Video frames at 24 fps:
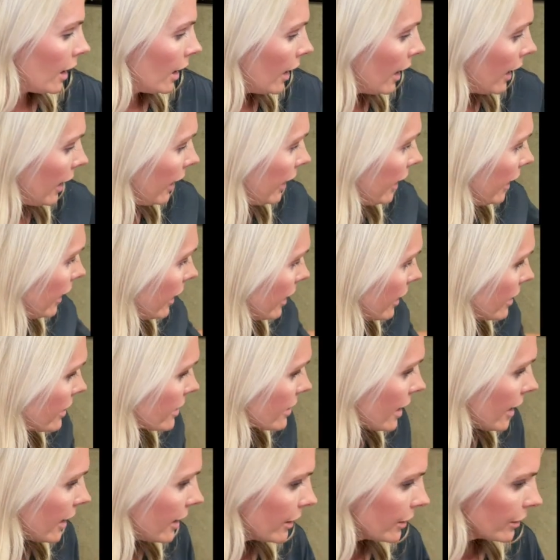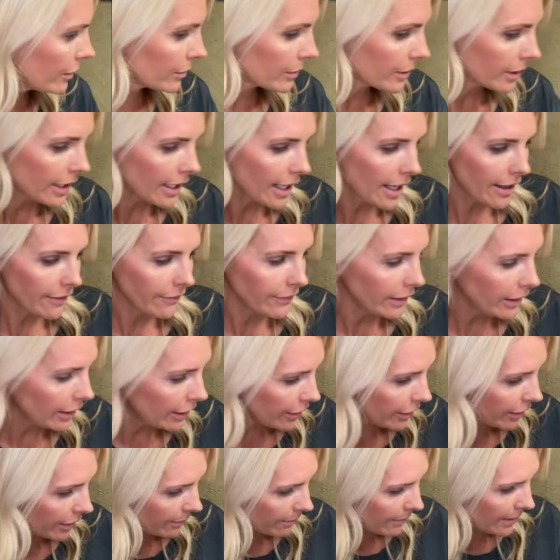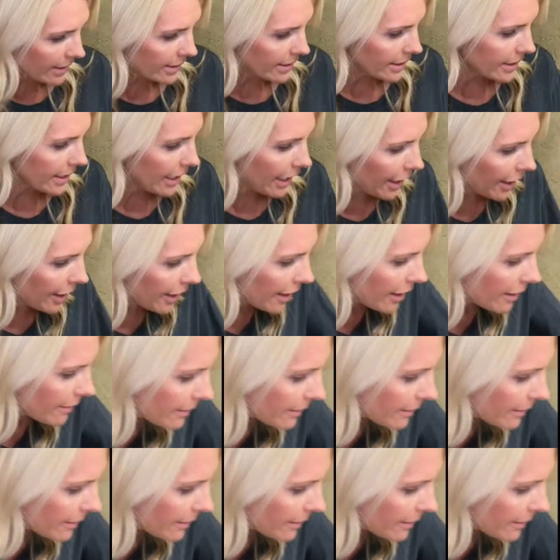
And I don't really have any good mascara